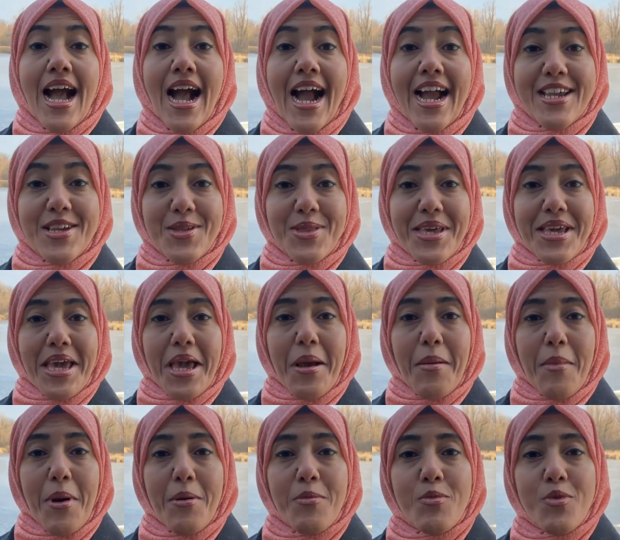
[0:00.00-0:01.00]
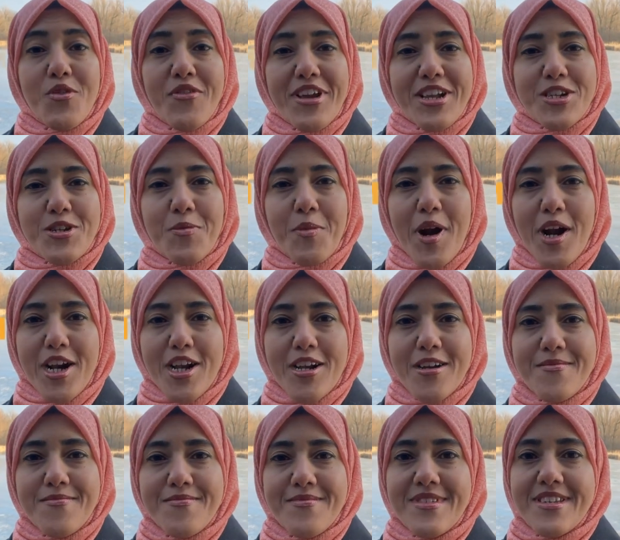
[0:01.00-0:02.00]
Are you thinking about moving to Markham?
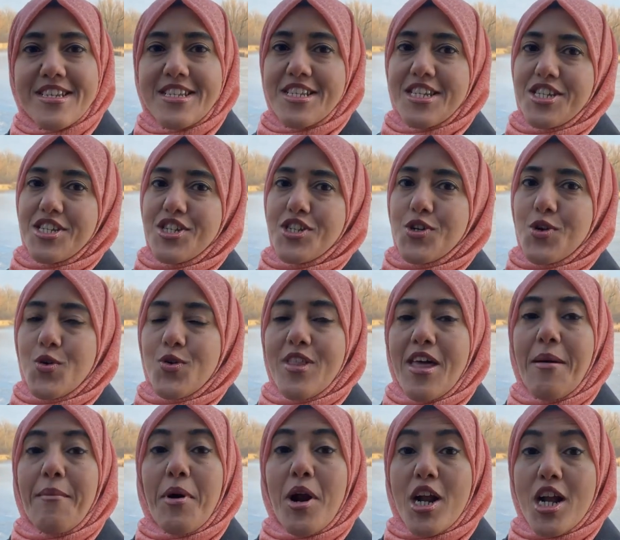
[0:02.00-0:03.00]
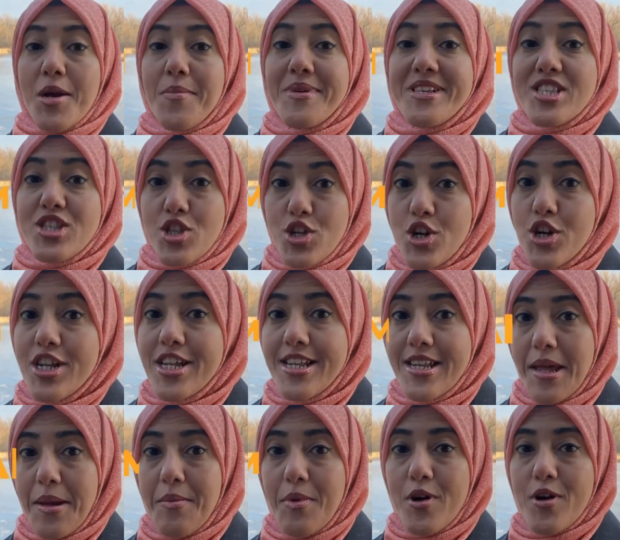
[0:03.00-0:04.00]
Did you know that Markham has 30
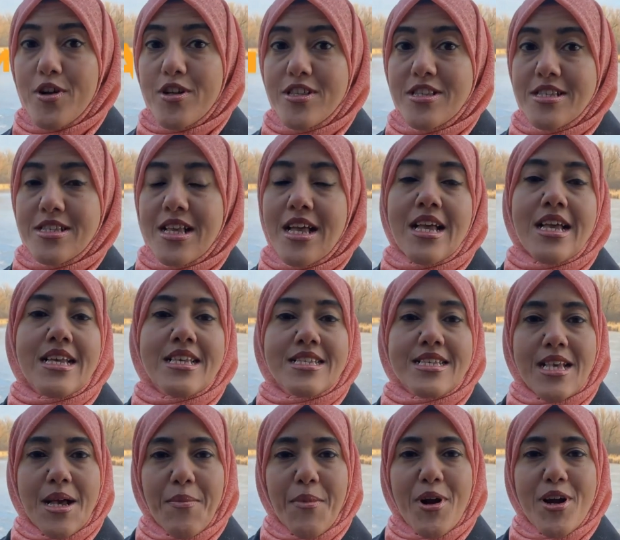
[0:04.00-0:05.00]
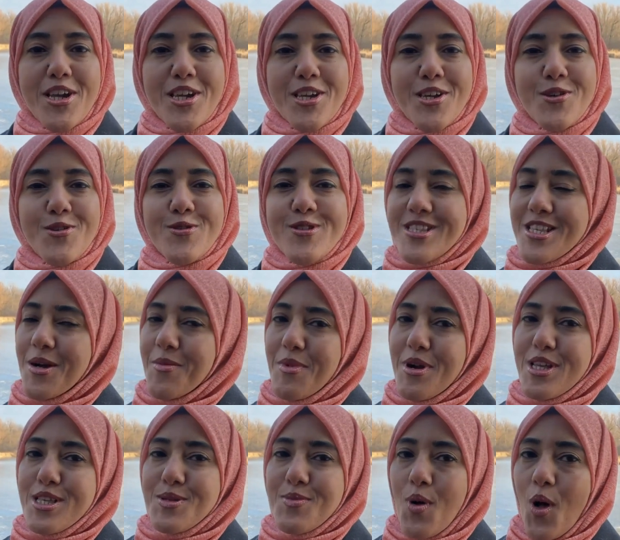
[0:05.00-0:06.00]
neighborhoods? Some are huge, some are
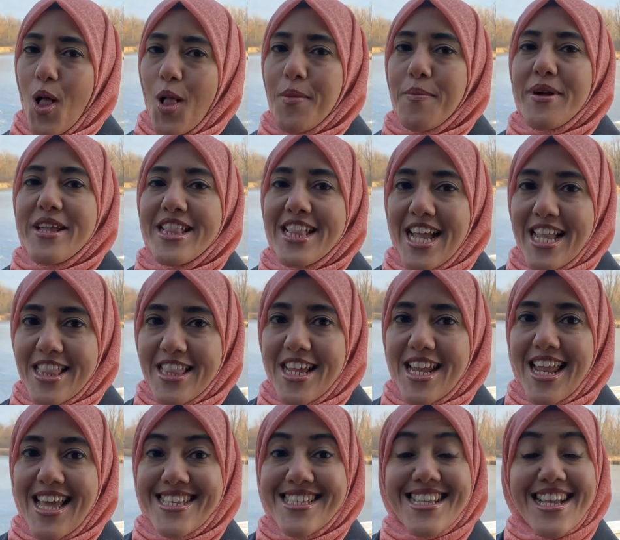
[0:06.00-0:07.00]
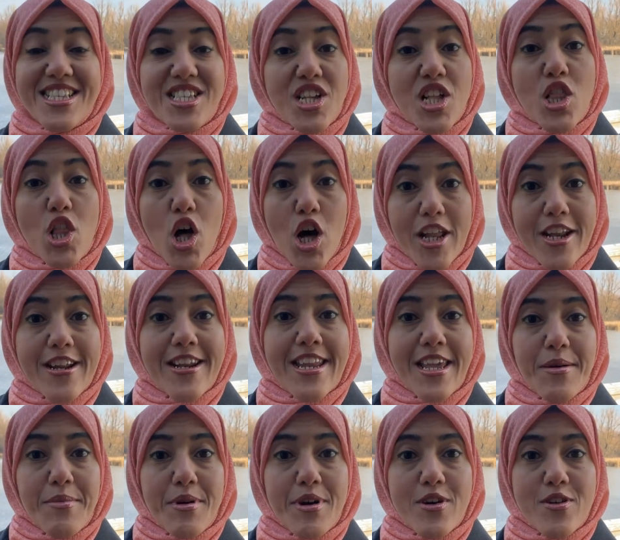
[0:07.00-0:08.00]
small, but nonetheless, that's a lot of
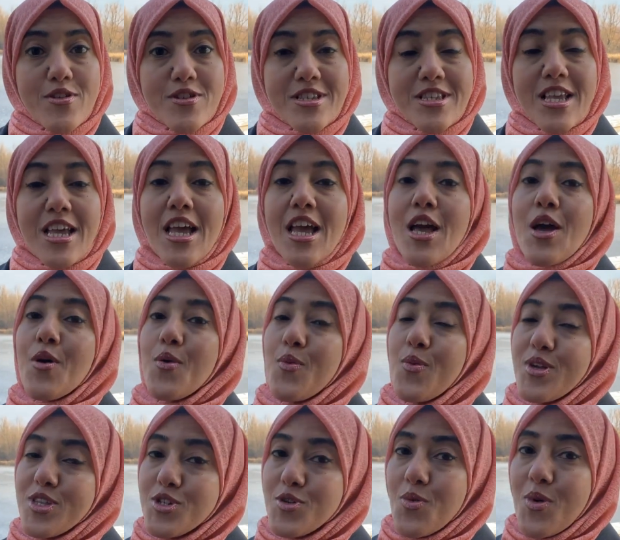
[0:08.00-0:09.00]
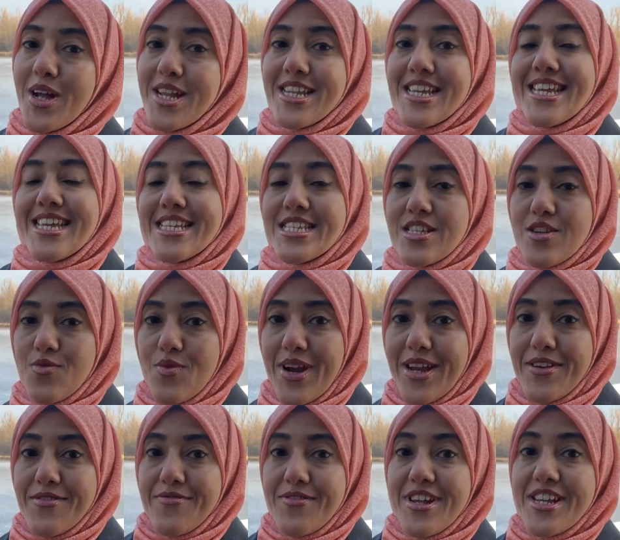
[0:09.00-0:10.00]
neighborhoods. Which one is the right
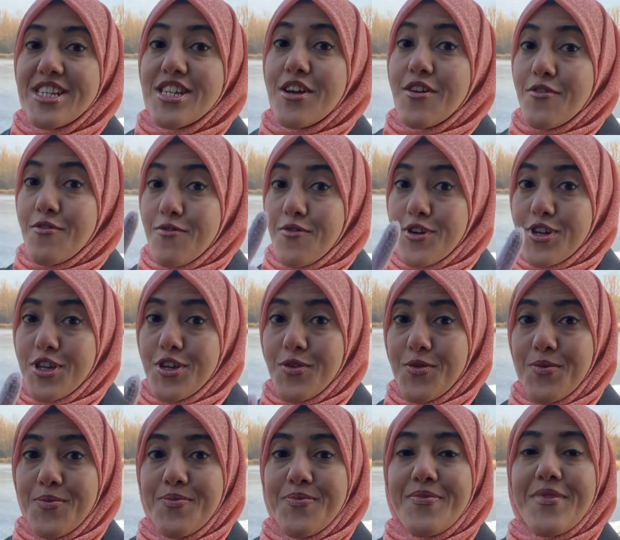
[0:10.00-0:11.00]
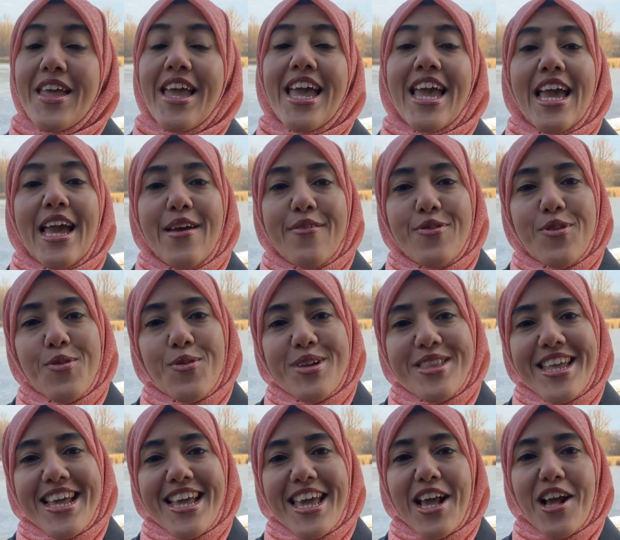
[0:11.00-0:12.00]
fit for you? If you were
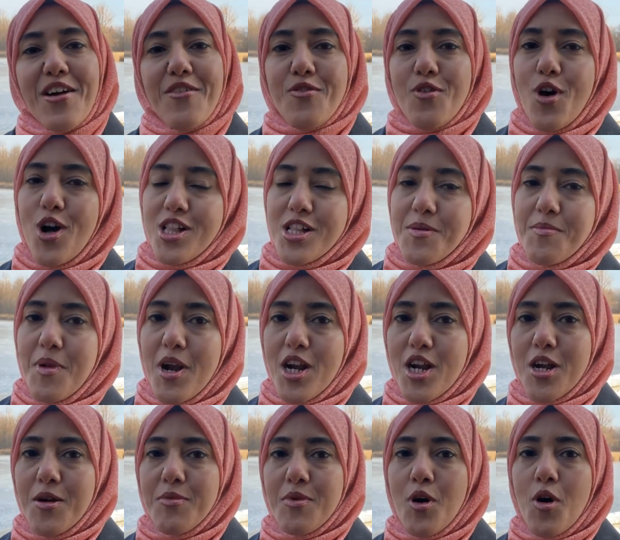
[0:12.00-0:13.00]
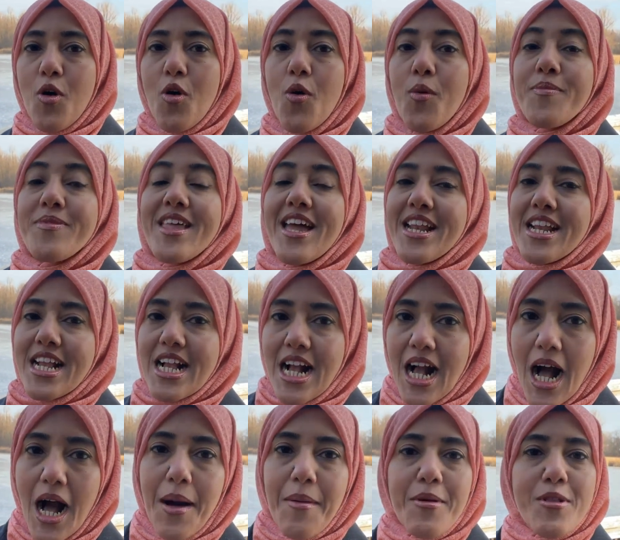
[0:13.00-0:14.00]
thinking of calling Markham your home, then
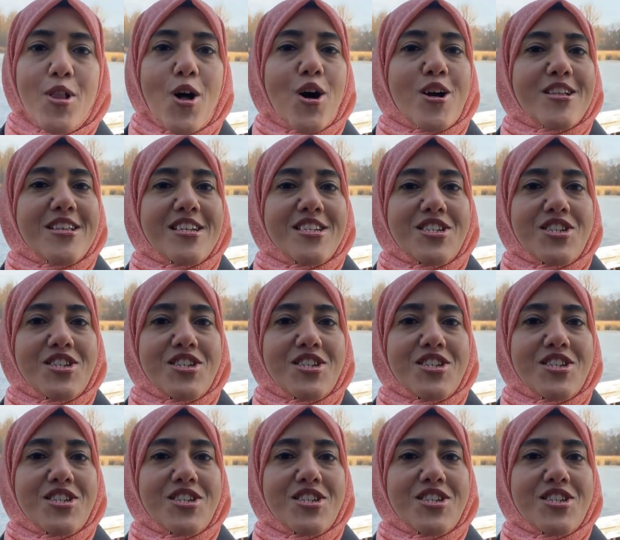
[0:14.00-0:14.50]
come along this